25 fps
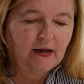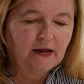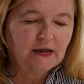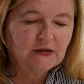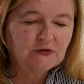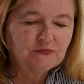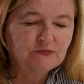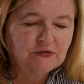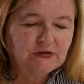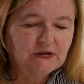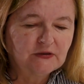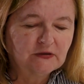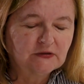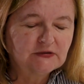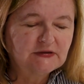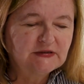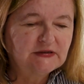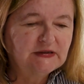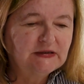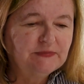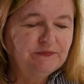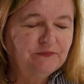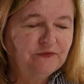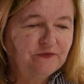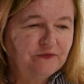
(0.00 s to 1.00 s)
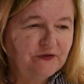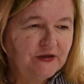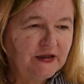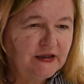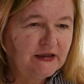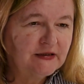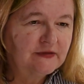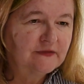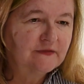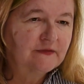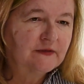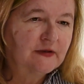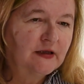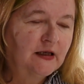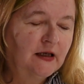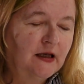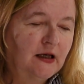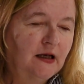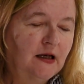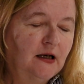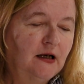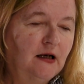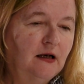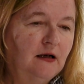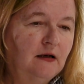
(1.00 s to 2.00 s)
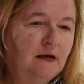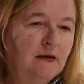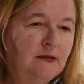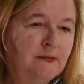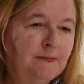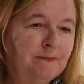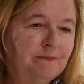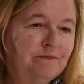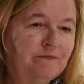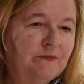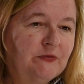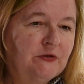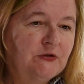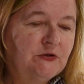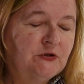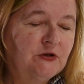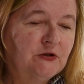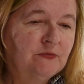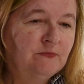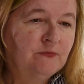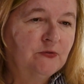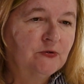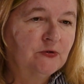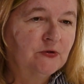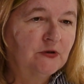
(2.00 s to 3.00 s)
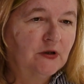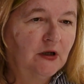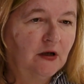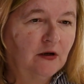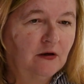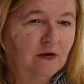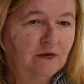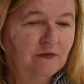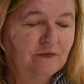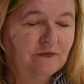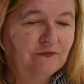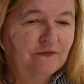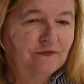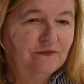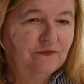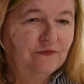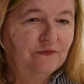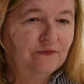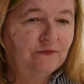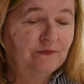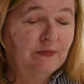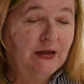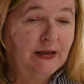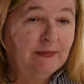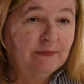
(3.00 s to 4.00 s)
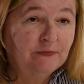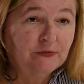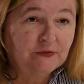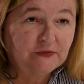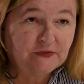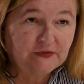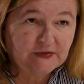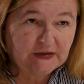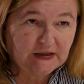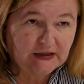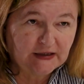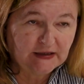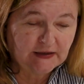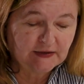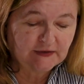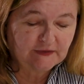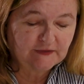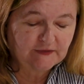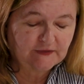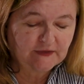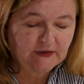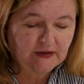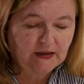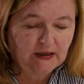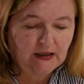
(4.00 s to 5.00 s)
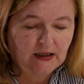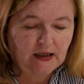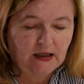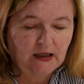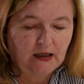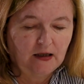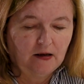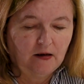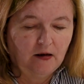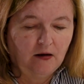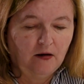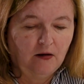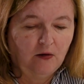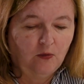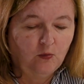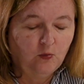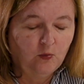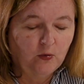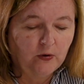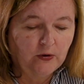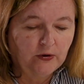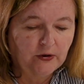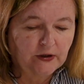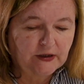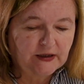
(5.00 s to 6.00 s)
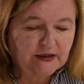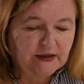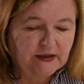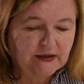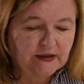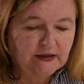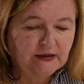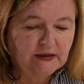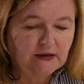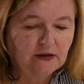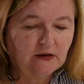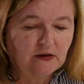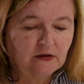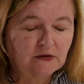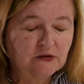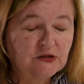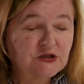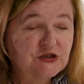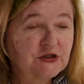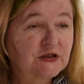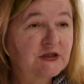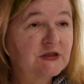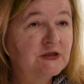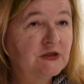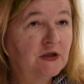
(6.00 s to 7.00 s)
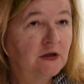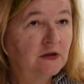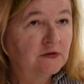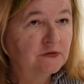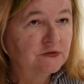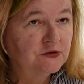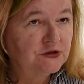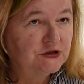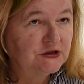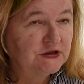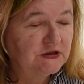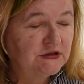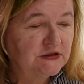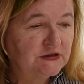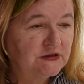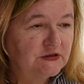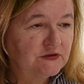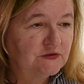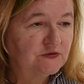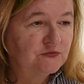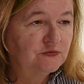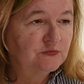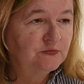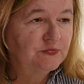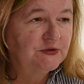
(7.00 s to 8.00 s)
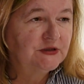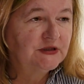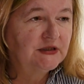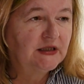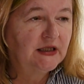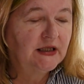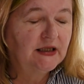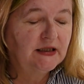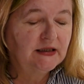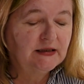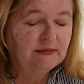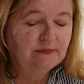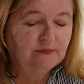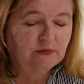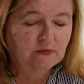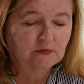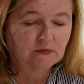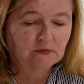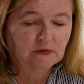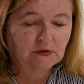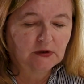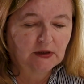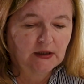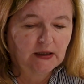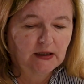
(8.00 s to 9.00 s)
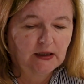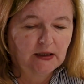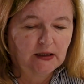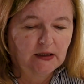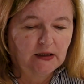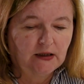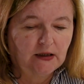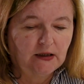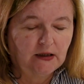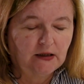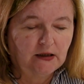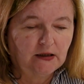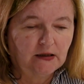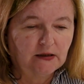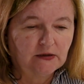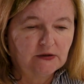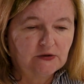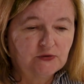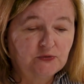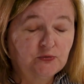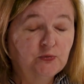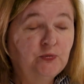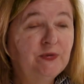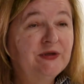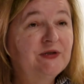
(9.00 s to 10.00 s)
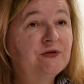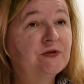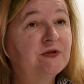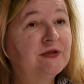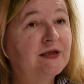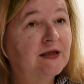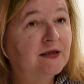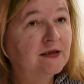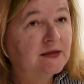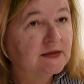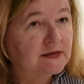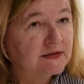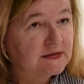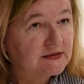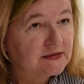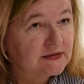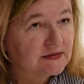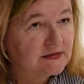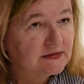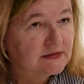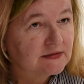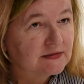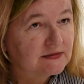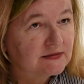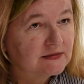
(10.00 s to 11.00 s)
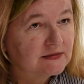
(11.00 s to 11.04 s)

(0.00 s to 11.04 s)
As regards deepfakes, a number of member states are working on technologies to be able to recognize